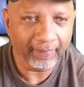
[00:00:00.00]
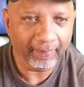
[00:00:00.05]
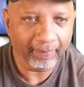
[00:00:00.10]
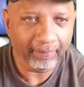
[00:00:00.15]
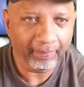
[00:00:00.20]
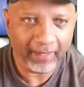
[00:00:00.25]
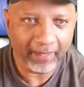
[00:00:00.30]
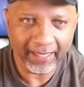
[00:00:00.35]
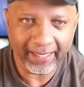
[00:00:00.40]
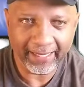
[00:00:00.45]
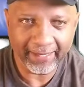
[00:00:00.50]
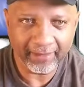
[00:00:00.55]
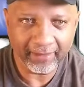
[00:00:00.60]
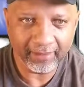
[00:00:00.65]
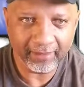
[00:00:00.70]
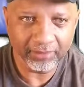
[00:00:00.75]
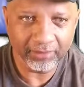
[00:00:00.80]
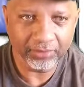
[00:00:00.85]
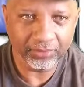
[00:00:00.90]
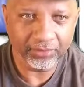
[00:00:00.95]
but I
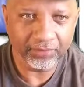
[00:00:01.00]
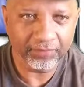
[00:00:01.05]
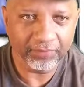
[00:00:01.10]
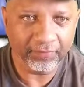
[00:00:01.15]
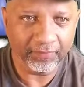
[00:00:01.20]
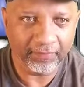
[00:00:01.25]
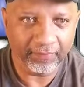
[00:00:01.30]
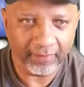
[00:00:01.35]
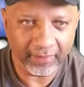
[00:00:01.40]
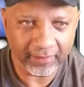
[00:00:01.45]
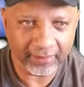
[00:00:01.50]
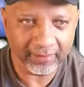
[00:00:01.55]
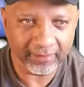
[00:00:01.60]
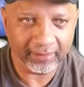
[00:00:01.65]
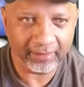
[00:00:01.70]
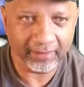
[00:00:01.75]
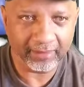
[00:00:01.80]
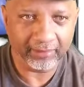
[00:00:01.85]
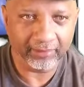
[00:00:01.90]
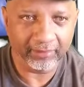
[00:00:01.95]
didn't use this
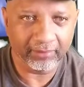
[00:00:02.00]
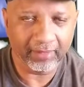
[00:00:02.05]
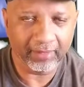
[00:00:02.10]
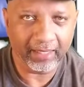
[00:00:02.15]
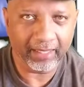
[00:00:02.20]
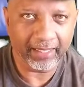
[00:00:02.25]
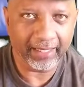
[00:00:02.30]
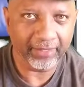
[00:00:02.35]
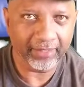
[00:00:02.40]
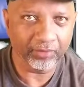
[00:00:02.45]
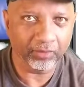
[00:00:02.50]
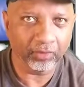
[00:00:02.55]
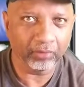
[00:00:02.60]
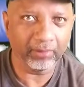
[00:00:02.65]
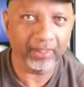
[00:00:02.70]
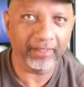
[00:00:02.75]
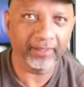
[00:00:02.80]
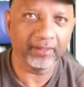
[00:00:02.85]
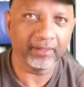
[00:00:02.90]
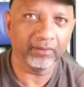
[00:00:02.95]
leader. I
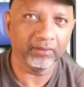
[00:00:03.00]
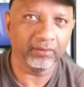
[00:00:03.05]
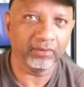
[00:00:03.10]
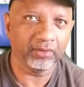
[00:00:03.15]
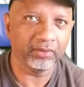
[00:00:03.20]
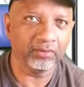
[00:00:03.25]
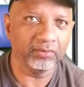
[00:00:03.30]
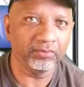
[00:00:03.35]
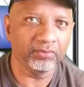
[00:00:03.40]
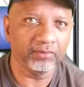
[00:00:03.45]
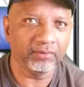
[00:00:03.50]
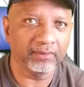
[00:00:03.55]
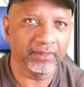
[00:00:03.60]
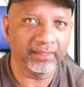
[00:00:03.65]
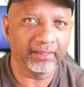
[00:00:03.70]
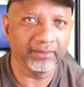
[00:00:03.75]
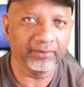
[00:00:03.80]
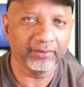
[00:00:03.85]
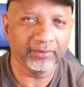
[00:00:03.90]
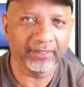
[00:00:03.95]
normally don't use
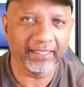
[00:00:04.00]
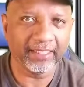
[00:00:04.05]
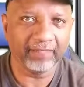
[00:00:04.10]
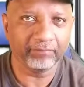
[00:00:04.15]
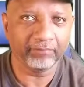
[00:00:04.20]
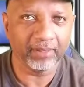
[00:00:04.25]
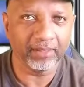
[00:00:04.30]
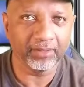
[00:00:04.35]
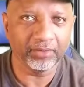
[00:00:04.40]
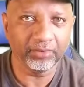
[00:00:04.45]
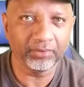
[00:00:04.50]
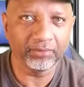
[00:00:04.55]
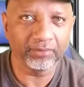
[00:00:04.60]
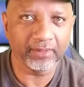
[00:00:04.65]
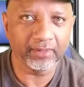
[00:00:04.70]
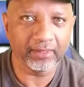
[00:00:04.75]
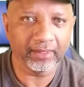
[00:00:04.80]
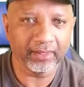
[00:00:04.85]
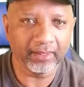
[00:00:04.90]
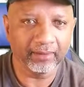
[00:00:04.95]
leaders. I've been
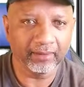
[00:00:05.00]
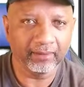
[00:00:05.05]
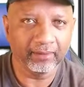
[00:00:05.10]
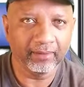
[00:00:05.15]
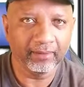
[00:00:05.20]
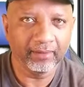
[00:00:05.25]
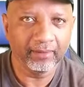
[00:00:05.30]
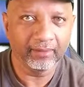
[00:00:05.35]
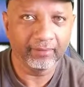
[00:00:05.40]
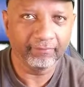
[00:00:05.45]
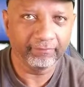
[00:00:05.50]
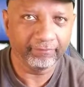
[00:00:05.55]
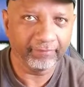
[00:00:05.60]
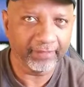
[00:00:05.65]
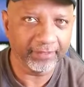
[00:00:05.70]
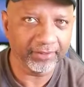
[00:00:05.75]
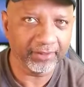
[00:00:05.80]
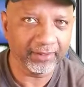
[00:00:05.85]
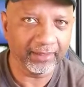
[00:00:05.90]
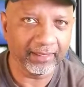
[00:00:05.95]
using
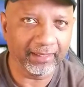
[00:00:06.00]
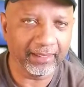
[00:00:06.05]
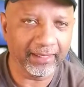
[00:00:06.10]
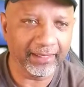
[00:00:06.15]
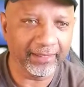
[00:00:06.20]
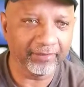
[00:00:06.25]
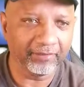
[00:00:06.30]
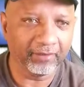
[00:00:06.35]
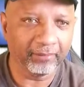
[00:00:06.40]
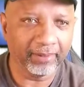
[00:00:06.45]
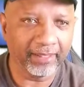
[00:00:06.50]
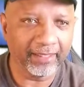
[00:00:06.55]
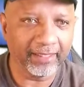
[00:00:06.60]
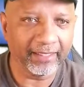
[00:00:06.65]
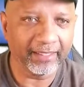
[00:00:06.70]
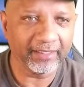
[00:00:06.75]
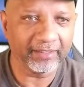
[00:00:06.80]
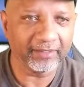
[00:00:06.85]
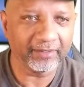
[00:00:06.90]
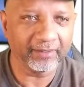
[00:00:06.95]
fishing line in the
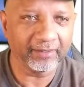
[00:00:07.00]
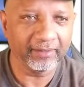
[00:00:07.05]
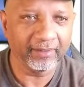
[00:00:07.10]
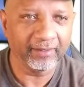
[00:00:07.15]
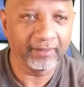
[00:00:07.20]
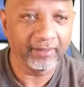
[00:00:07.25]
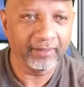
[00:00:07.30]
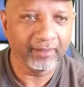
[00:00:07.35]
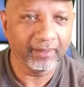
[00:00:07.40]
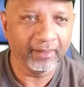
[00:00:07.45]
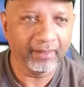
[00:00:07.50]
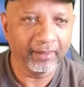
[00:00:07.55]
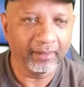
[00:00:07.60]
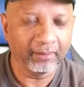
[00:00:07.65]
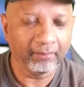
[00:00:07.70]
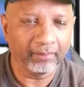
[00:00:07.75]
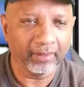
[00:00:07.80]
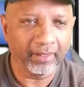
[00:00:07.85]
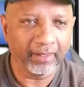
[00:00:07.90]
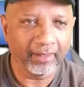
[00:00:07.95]
past,
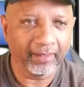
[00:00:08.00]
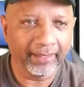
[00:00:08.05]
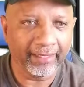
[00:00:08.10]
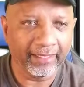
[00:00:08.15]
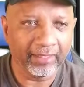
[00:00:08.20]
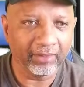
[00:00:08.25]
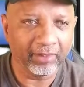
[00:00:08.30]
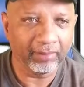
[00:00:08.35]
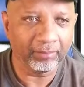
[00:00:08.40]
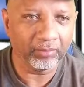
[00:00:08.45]
but now I'm